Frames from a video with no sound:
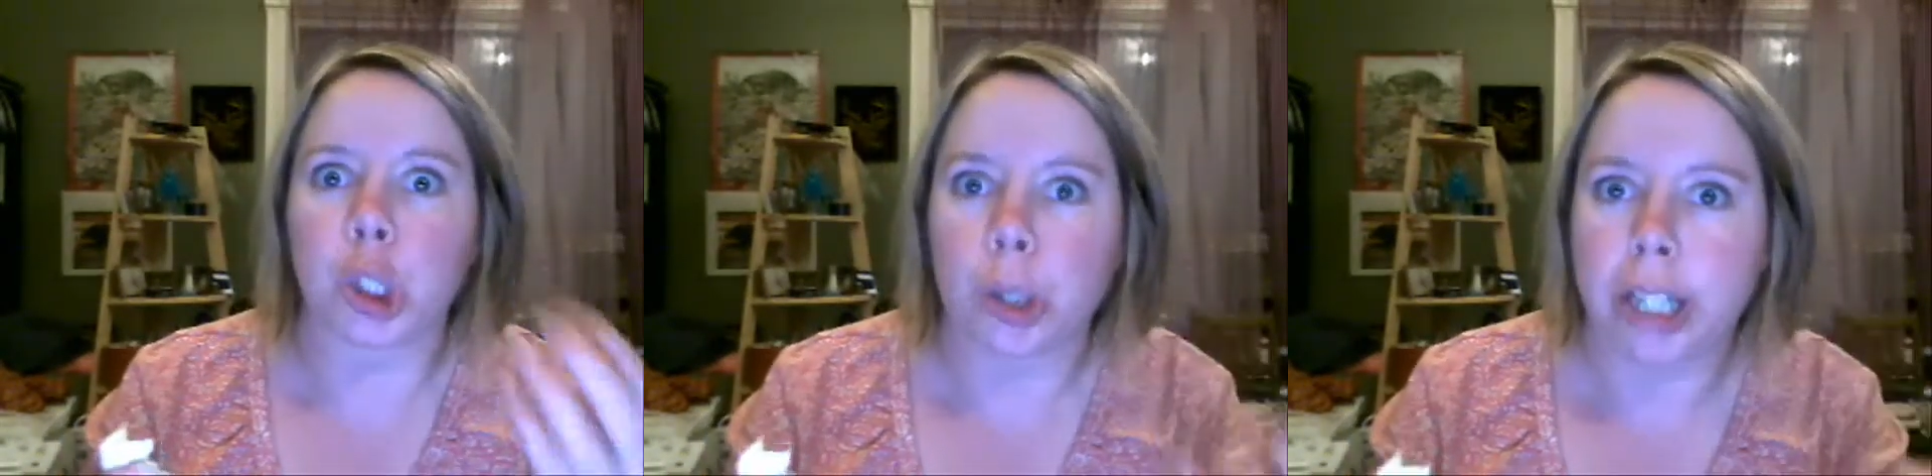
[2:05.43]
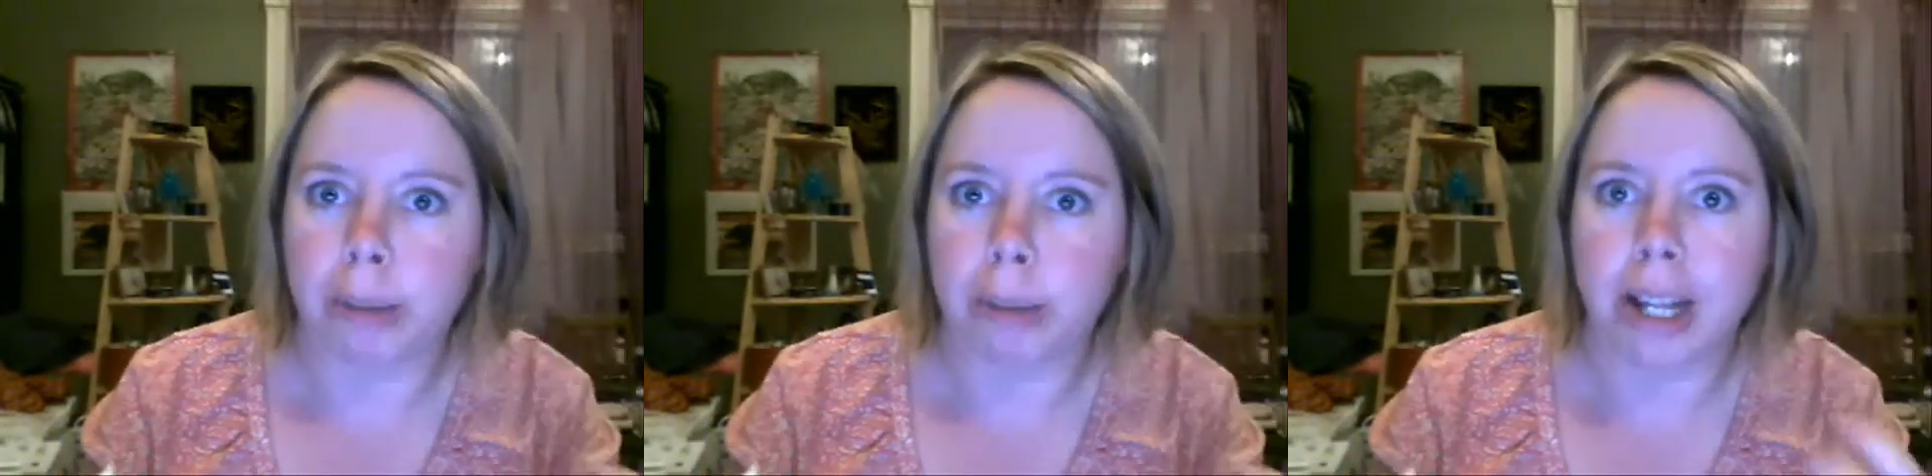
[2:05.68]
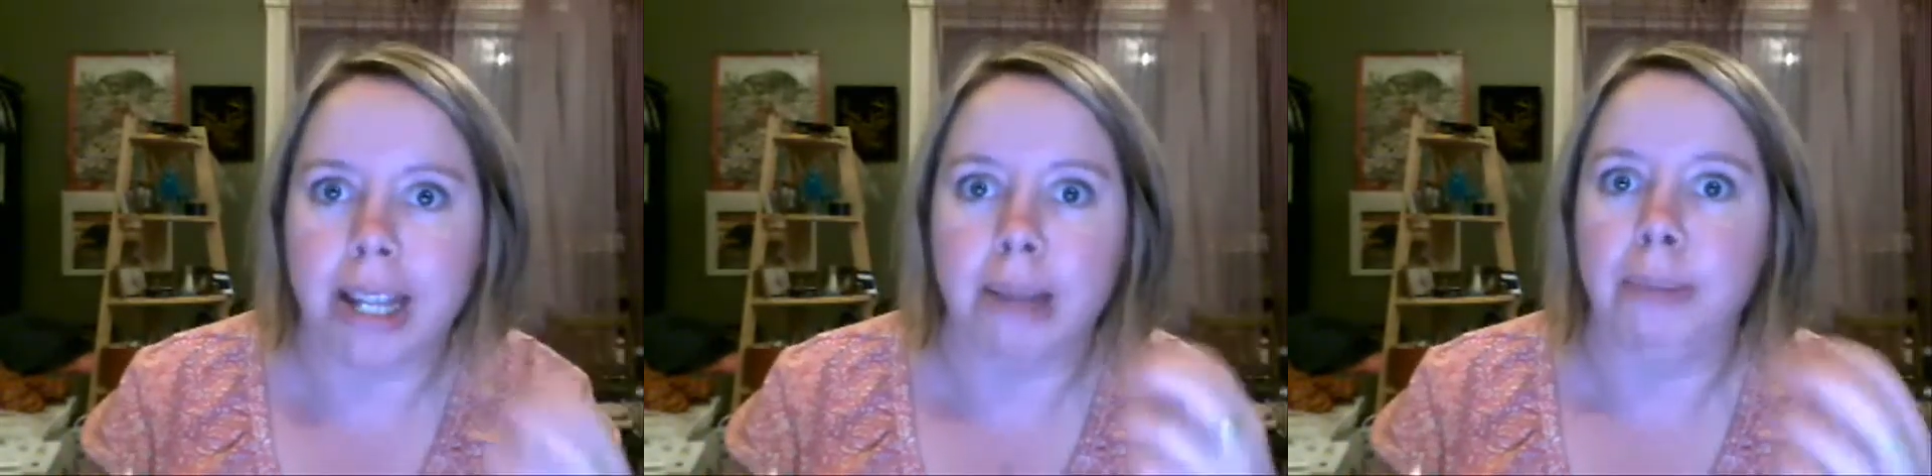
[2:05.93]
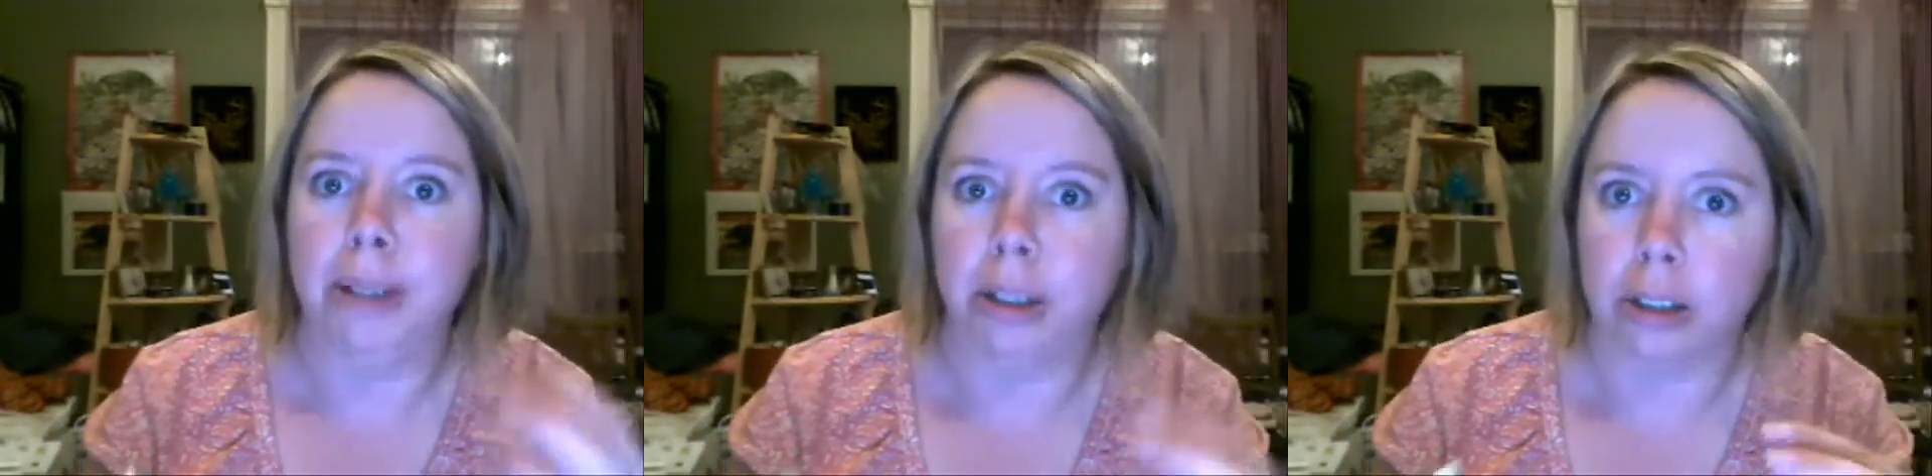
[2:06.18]
cream and
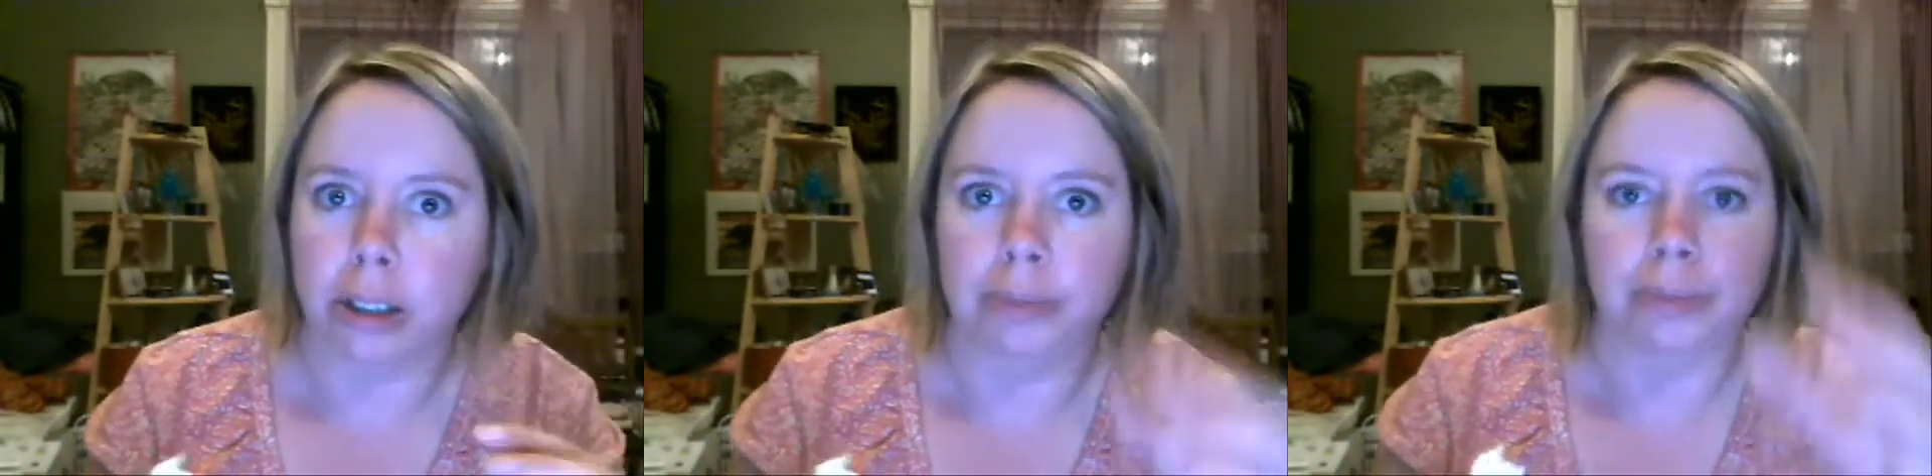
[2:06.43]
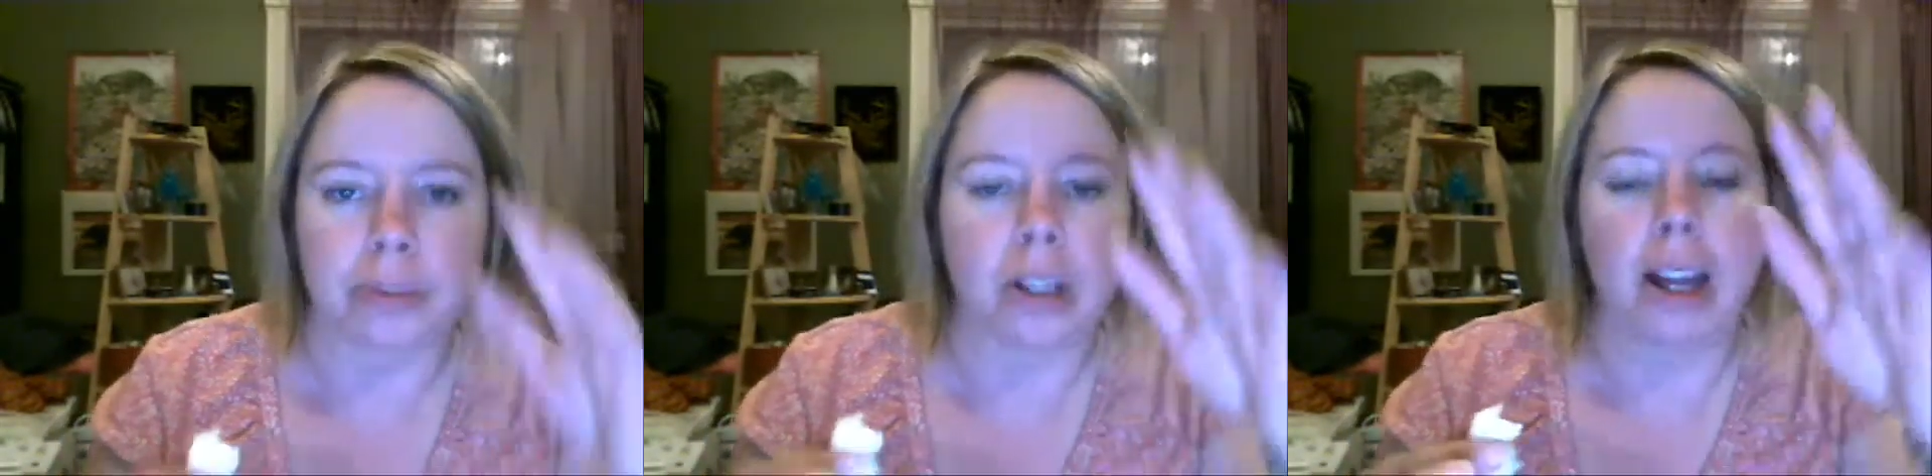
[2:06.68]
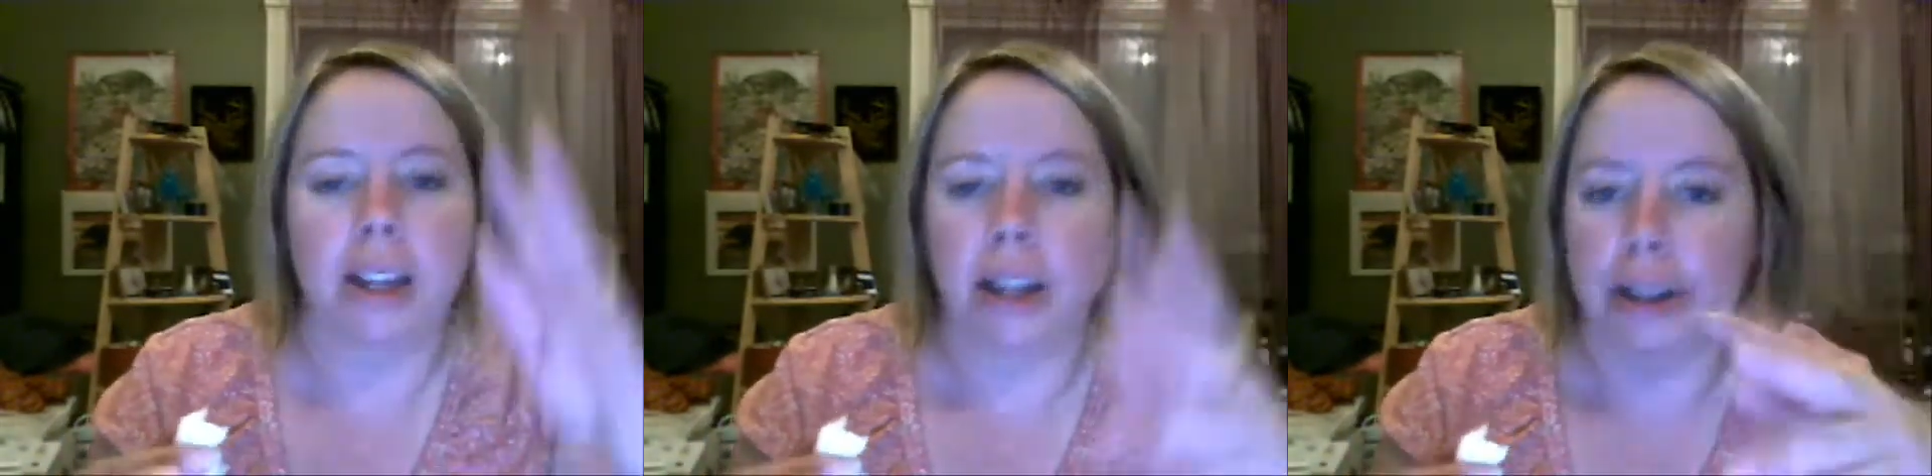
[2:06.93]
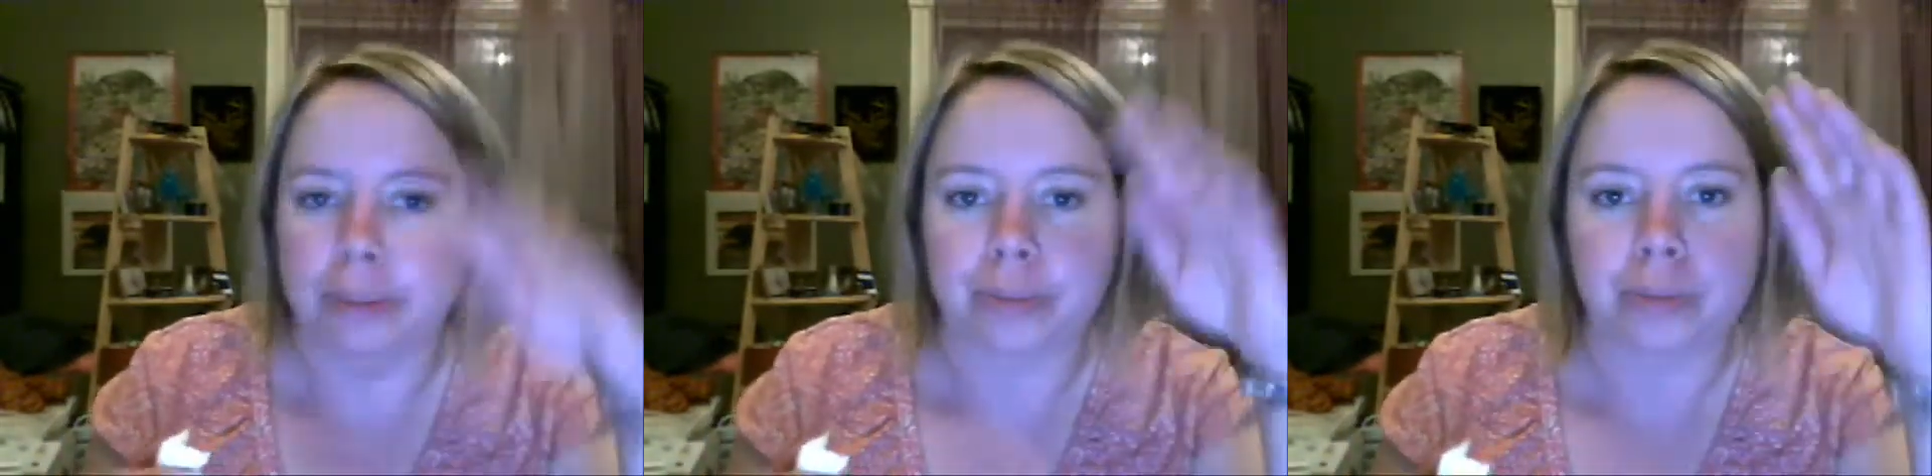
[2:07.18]
the milk and
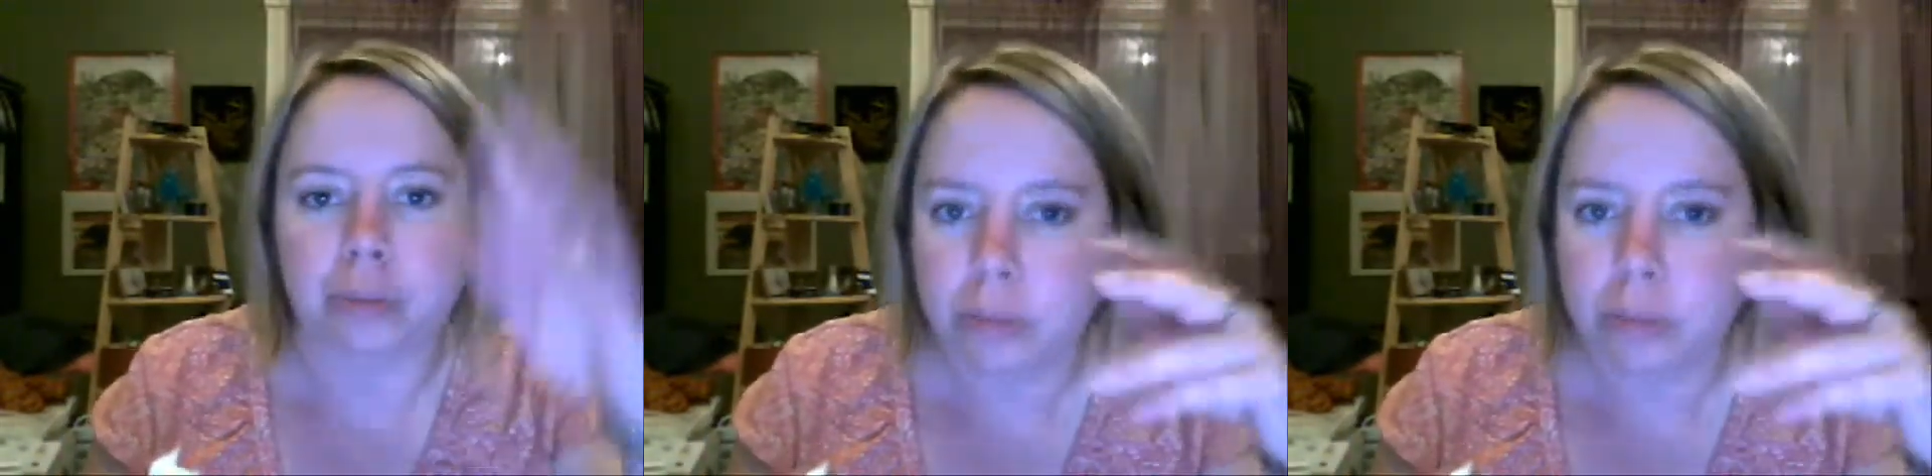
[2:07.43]
the